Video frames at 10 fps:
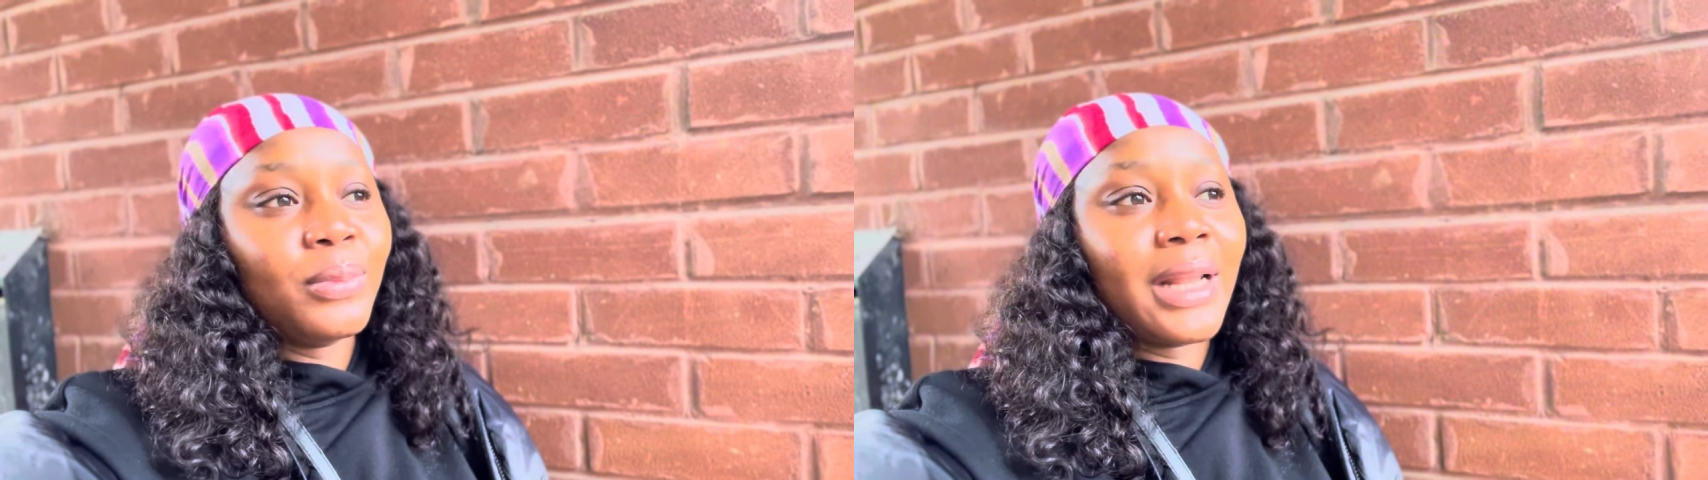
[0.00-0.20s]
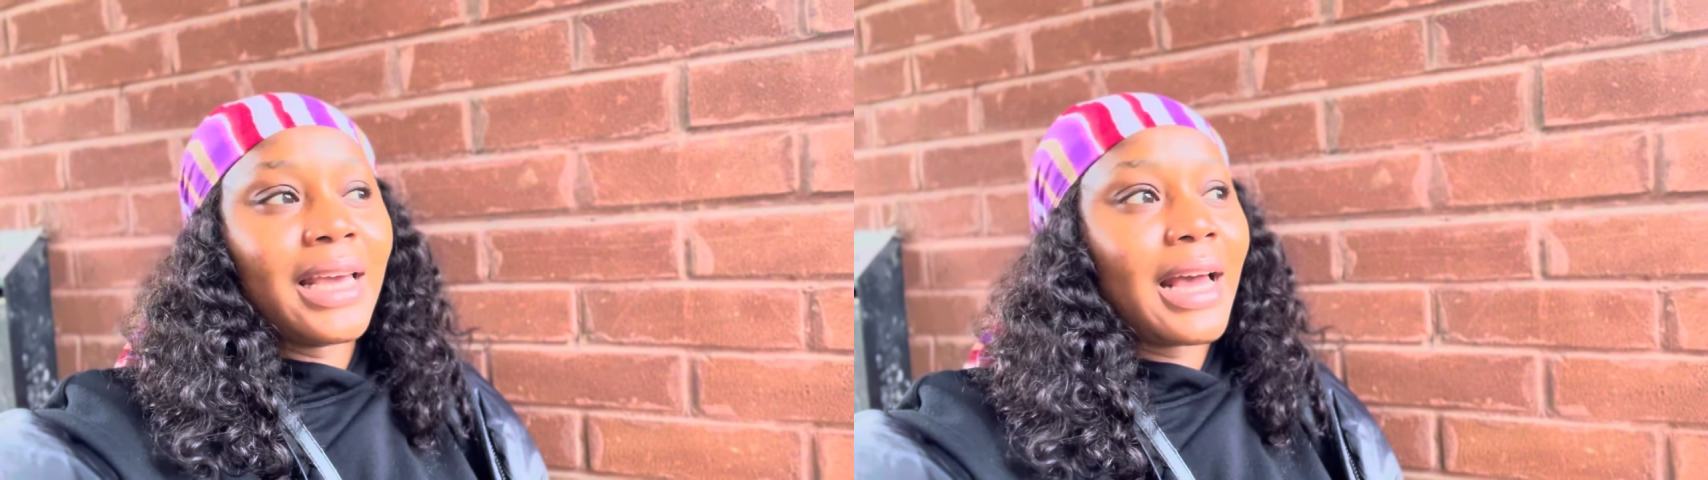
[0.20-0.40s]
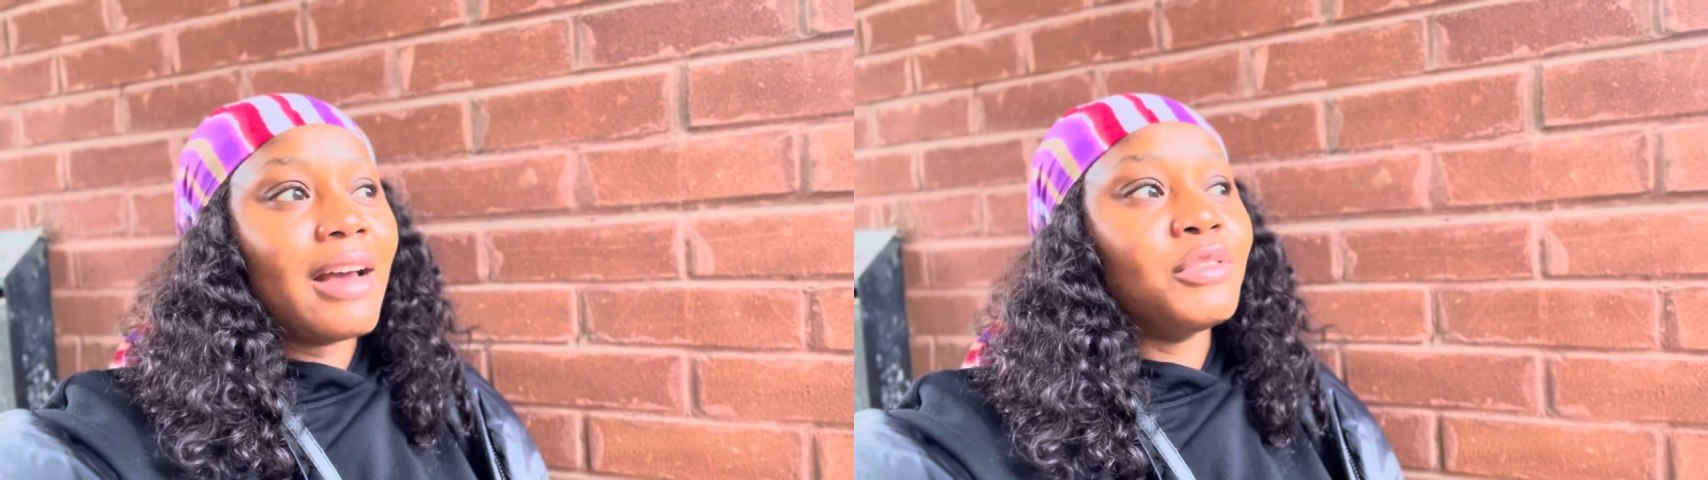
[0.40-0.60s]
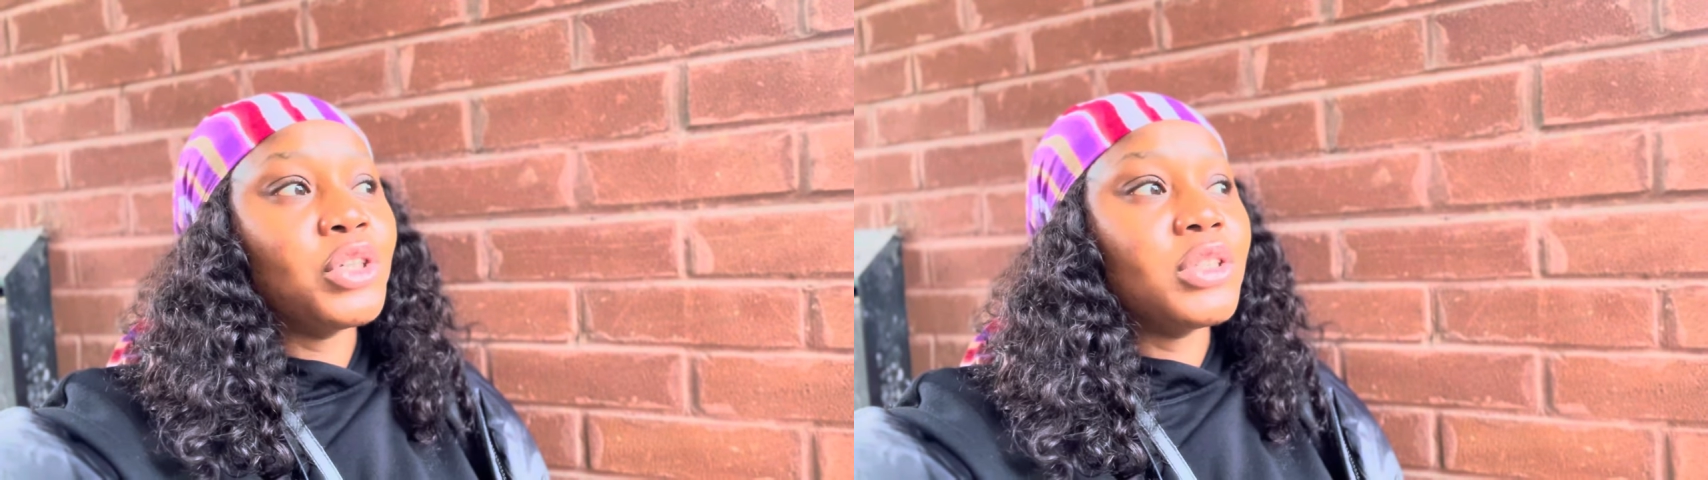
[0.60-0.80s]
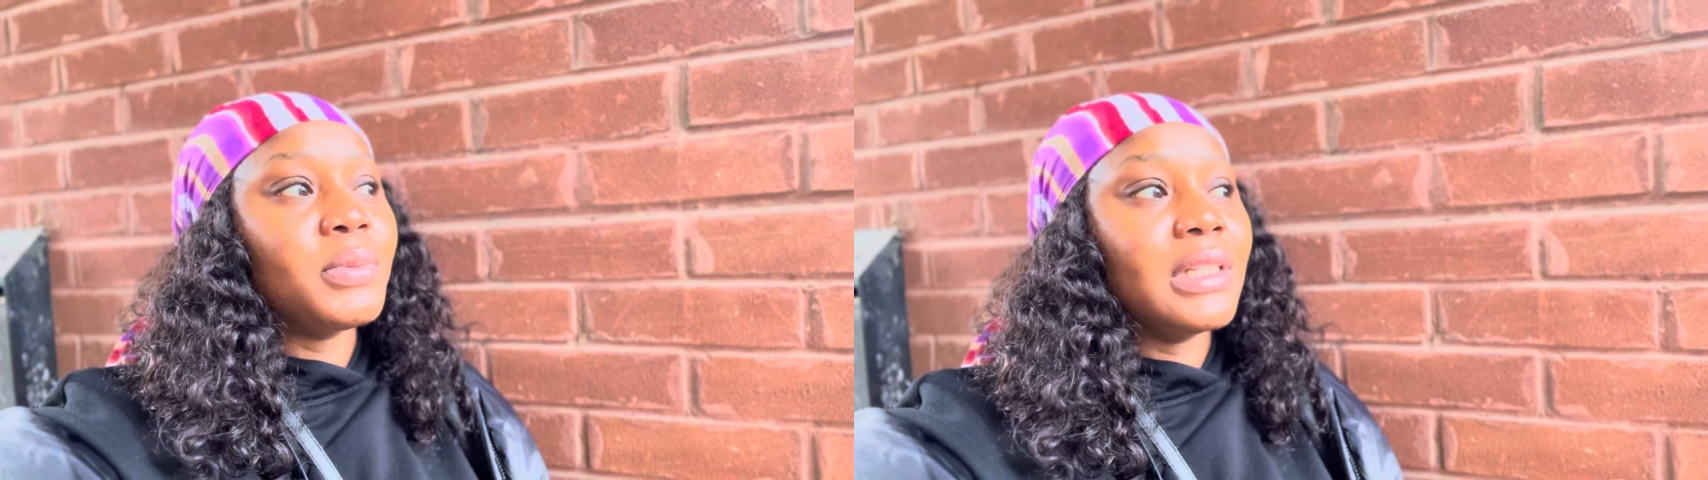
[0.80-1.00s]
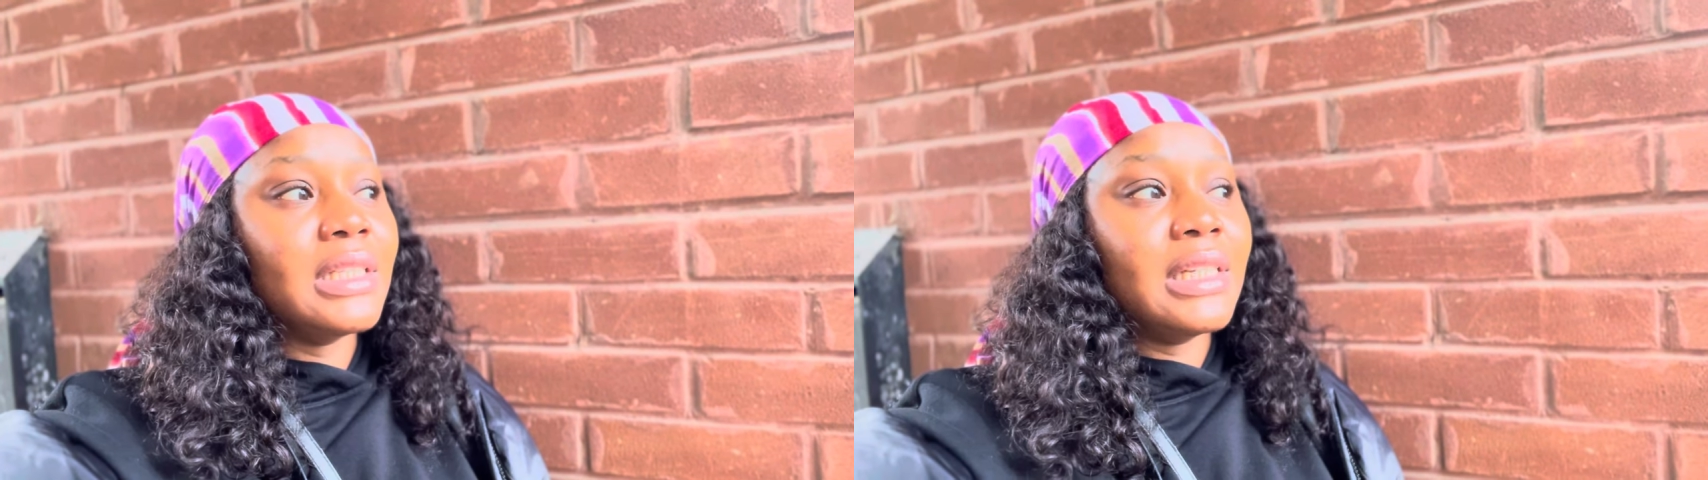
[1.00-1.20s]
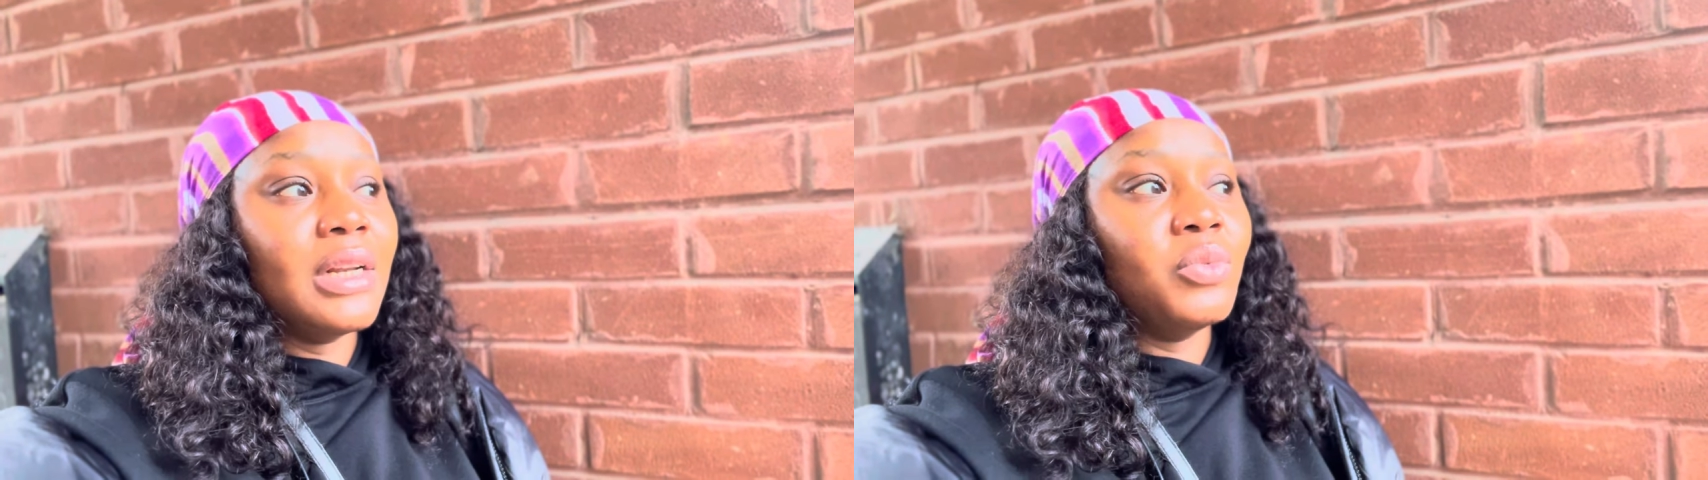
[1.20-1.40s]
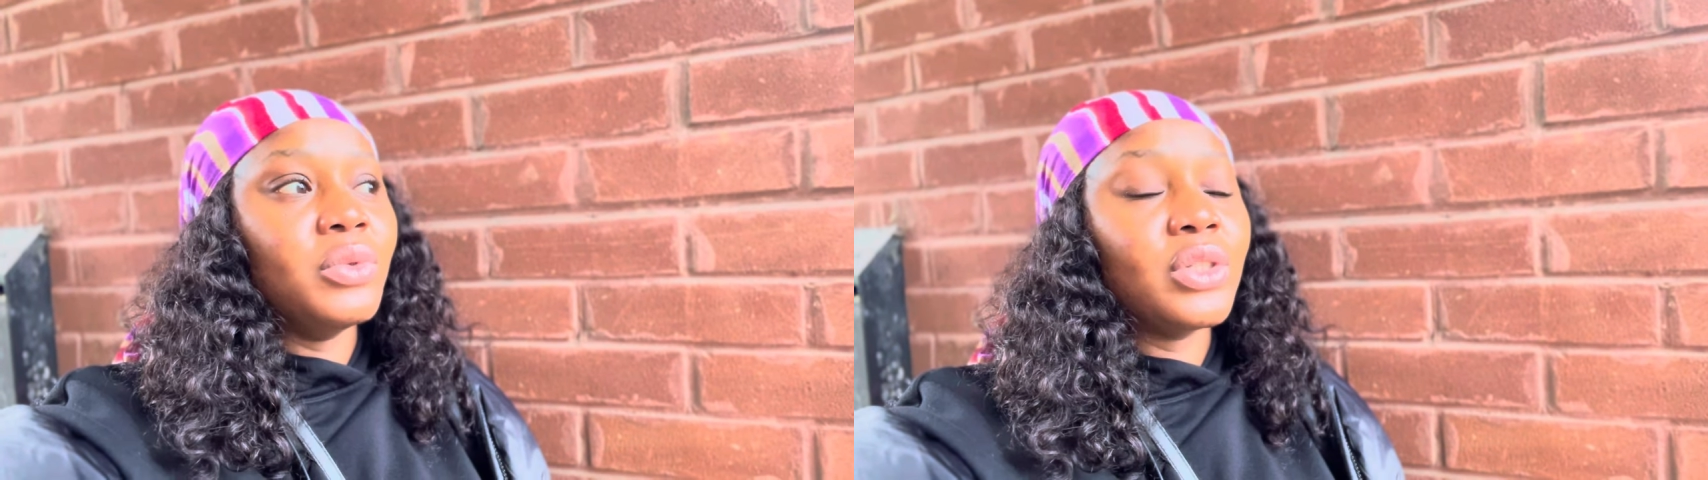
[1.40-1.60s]
Like, I've just been
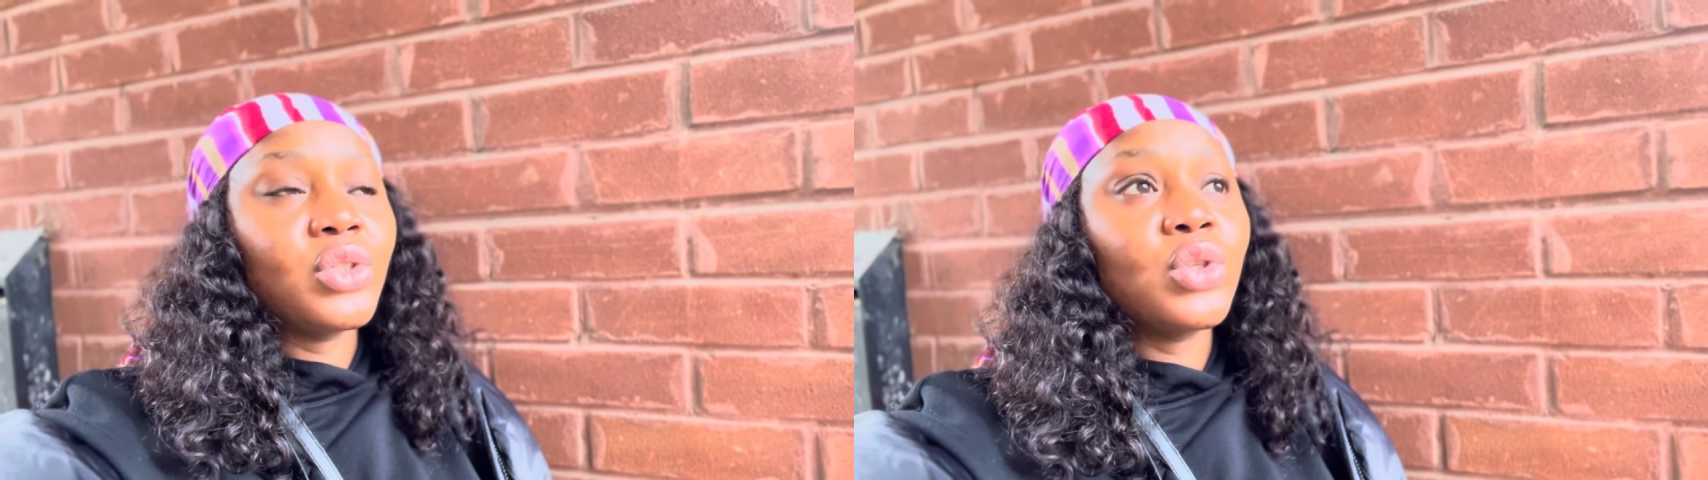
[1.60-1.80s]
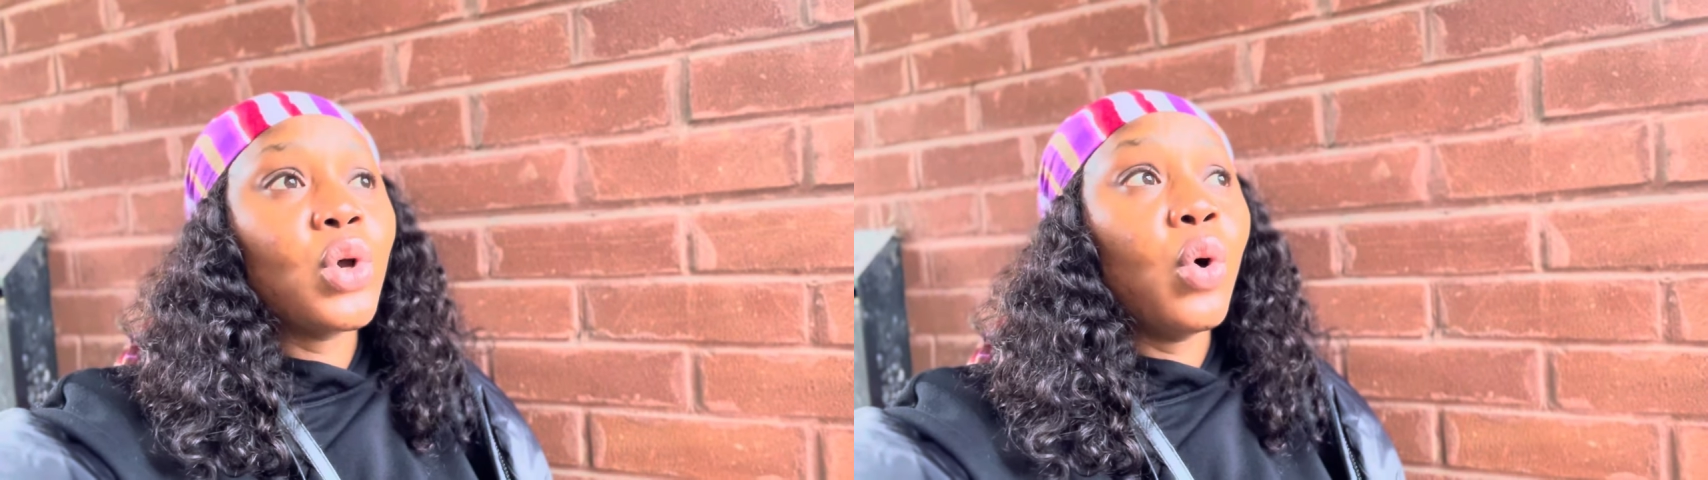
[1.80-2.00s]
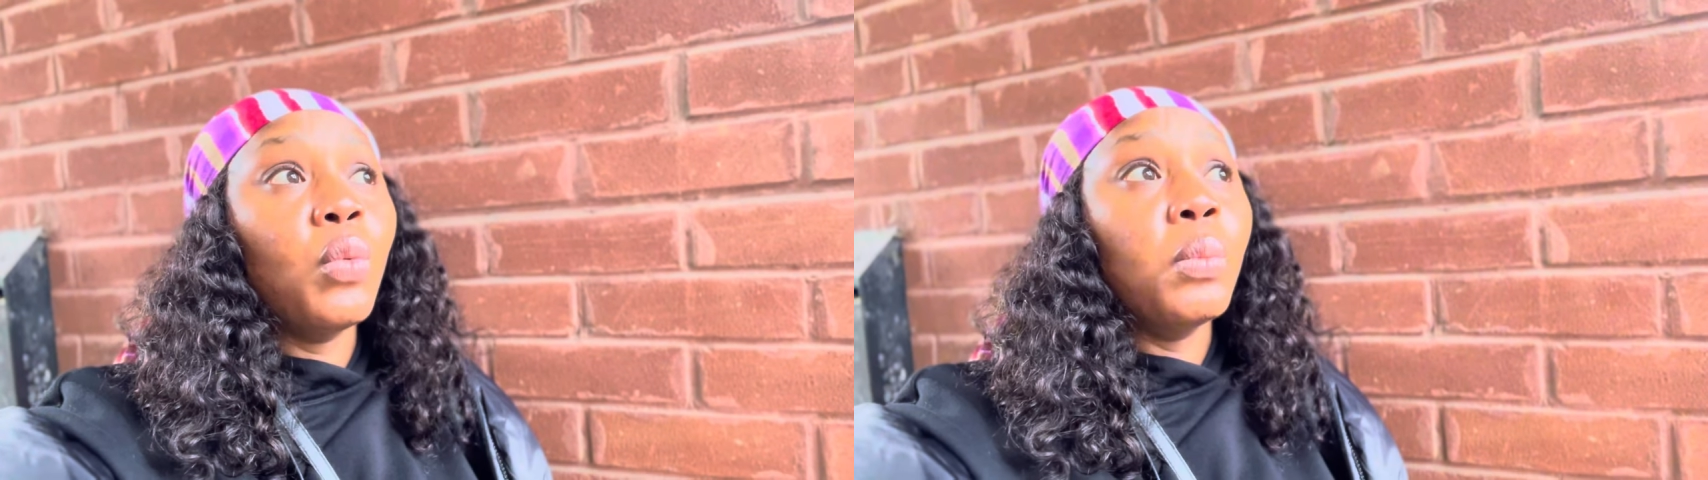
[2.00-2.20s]
dealing with so